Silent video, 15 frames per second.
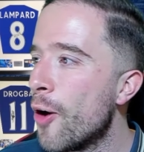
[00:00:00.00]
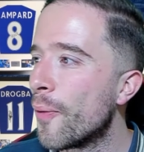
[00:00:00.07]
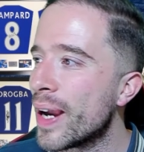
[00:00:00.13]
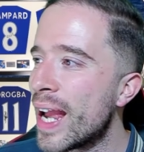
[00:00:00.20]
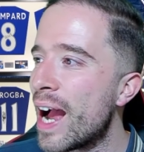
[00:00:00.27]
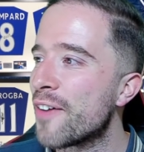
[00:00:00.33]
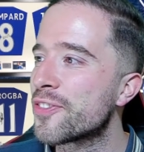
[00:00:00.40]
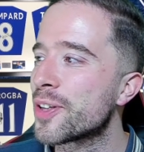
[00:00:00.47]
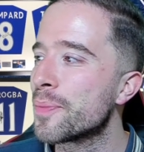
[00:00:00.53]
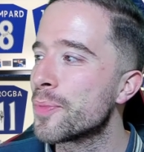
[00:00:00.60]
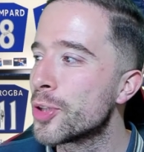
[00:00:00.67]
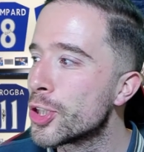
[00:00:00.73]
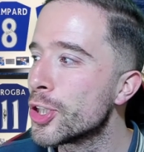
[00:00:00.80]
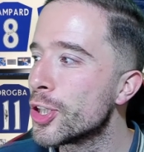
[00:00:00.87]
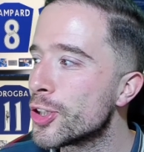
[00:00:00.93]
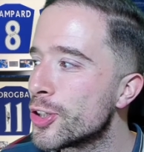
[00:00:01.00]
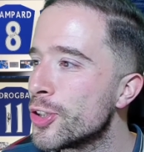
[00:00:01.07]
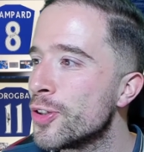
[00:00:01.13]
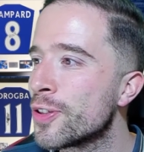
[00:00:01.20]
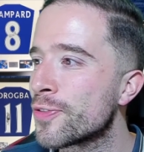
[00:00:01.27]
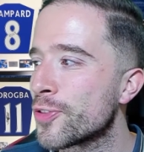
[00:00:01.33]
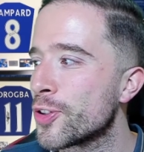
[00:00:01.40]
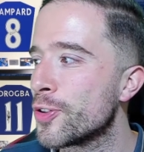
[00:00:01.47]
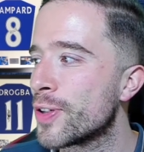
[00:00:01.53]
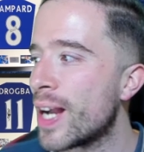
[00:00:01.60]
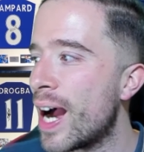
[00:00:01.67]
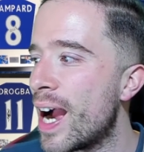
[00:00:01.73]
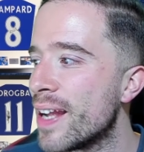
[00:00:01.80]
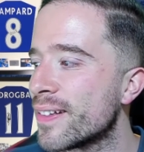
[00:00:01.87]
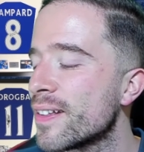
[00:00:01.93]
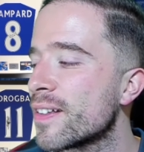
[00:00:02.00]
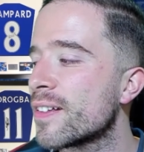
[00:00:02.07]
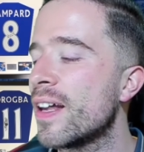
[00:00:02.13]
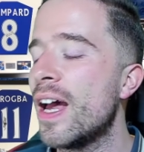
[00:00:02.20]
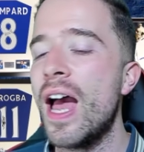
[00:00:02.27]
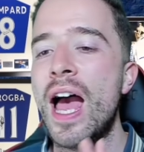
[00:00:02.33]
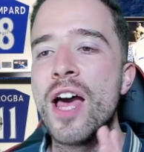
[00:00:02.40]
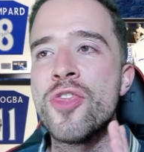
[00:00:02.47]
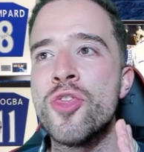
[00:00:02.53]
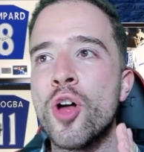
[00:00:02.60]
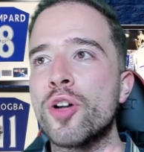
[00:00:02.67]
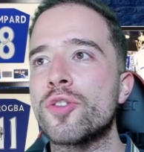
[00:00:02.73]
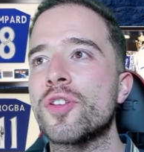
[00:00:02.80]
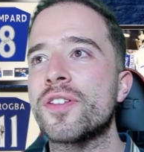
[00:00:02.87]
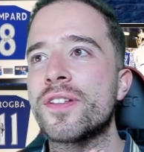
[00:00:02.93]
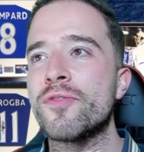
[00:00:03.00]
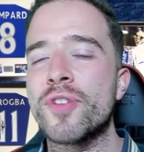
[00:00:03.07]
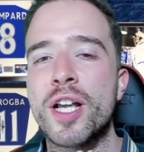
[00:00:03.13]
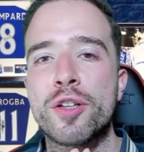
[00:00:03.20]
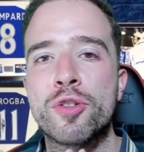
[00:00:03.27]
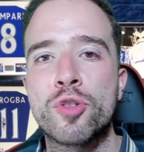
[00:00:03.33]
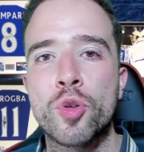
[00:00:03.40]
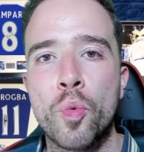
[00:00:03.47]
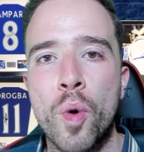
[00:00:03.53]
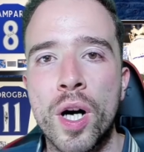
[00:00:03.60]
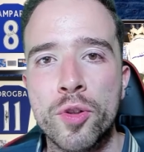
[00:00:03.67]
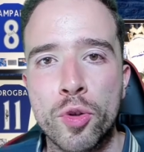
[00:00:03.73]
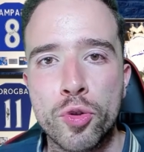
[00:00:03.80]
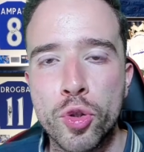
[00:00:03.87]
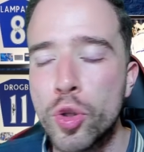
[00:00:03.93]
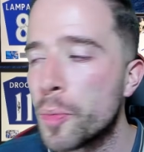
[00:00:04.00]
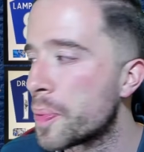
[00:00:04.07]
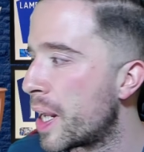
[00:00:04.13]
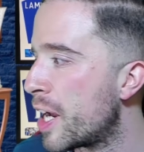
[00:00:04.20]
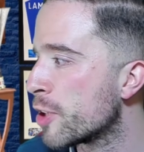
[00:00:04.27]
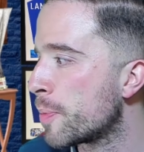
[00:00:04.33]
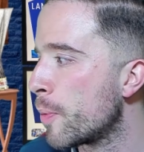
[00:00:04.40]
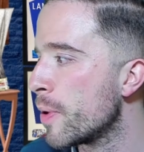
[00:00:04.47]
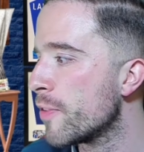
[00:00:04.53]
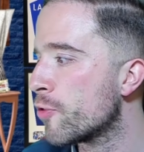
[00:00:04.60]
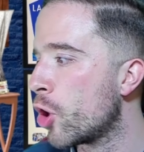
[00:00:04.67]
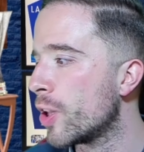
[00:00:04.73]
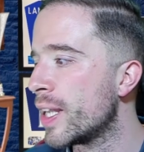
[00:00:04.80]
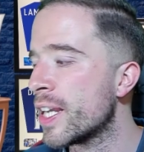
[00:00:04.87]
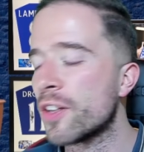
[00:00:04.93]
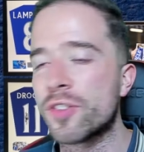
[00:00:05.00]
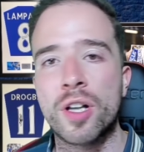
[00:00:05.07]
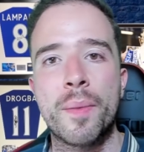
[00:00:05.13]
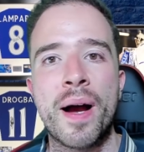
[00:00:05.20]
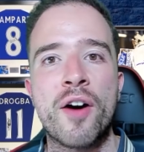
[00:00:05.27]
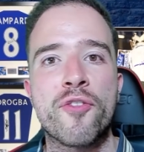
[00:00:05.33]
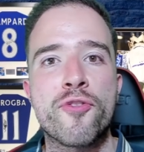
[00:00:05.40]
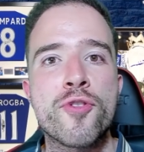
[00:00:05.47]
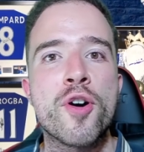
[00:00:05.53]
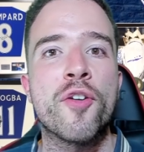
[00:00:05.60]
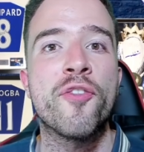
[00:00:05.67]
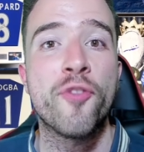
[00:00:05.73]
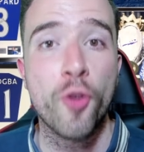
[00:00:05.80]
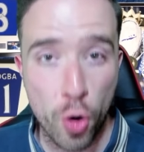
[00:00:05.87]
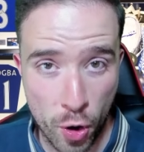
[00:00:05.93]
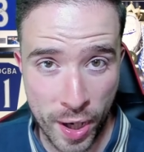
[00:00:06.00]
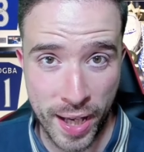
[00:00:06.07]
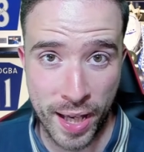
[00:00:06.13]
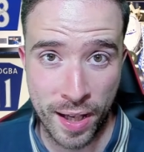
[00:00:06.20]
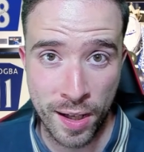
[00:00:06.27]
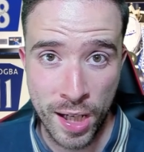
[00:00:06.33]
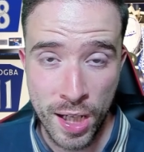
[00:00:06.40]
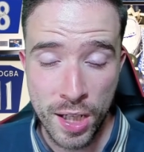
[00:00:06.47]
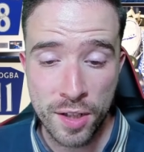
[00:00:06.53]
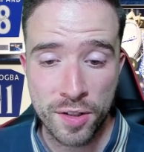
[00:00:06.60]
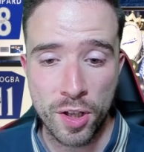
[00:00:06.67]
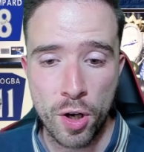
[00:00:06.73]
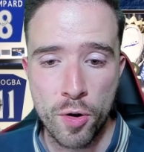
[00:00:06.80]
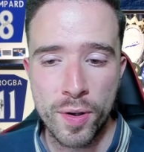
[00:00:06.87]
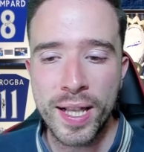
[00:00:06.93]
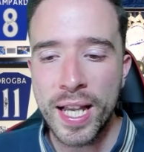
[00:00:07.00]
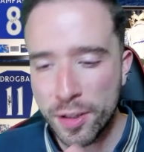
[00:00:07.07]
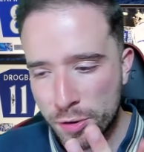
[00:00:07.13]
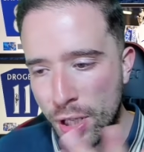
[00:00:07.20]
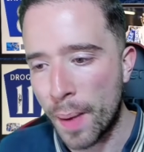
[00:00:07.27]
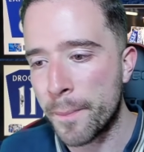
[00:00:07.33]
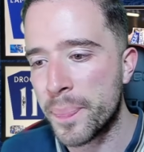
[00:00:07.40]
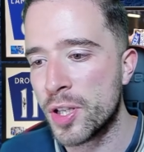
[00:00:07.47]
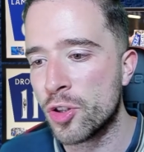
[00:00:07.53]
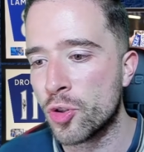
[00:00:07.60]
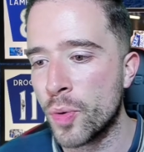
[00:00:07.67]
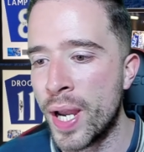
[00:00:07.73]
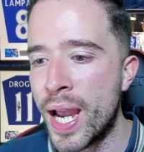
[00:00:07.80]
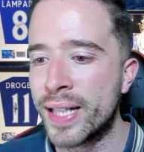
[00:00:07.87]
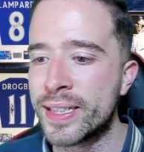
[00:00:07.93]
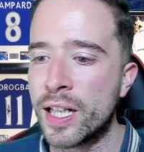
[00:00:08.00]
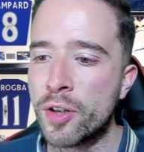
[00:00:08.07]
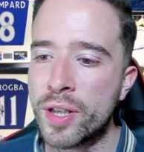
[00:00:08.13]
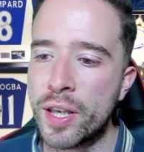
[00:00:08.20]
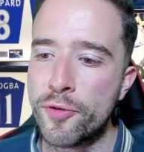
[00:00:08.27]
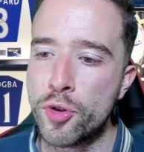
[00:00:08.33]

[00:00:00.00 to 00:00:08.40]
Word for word: we have some good news for you guys. This is not just in relation to one or two players, but we've got links on about three or four here. So let's jump into it and then I'll give